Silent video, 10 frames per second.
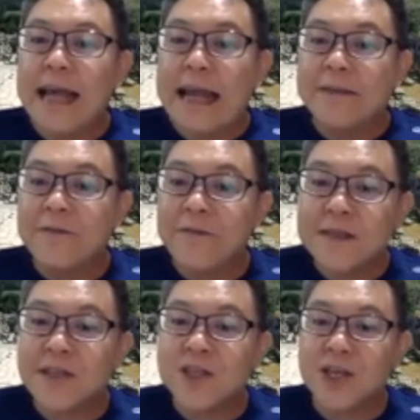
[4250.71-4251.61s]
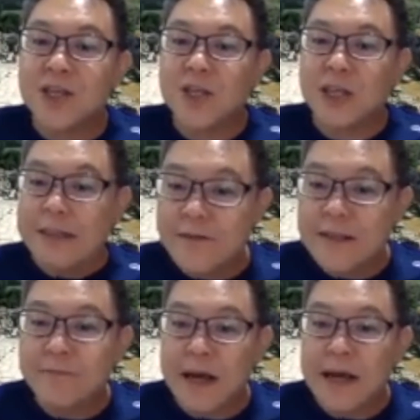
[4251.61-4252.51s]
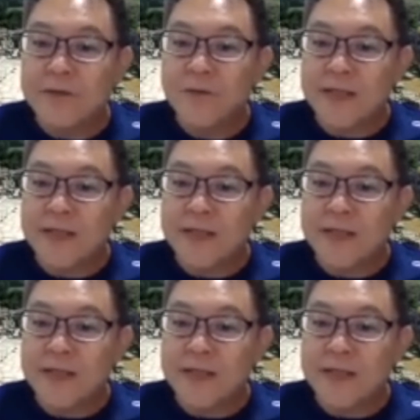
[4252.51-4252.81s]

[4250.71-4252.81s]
And the first church in Philippi